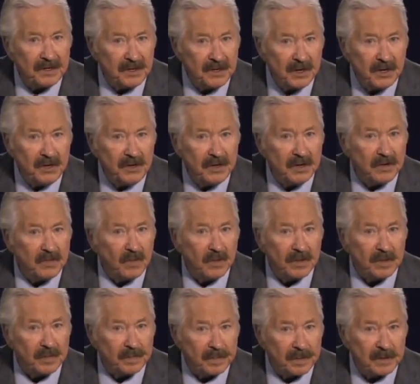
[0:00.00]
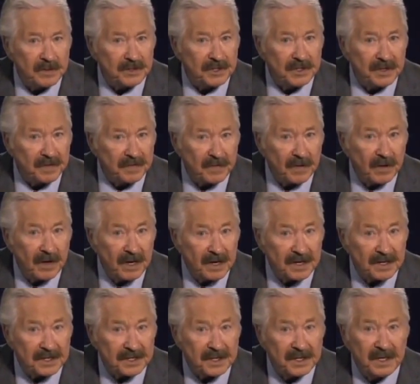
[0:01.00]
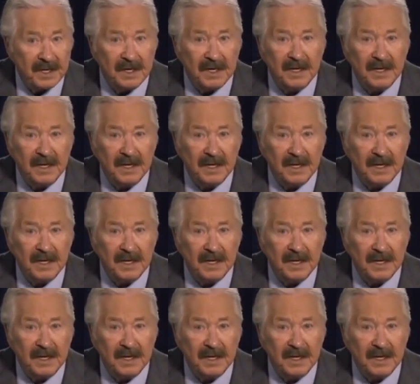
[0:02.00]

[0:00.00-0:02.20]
union with the person of Christ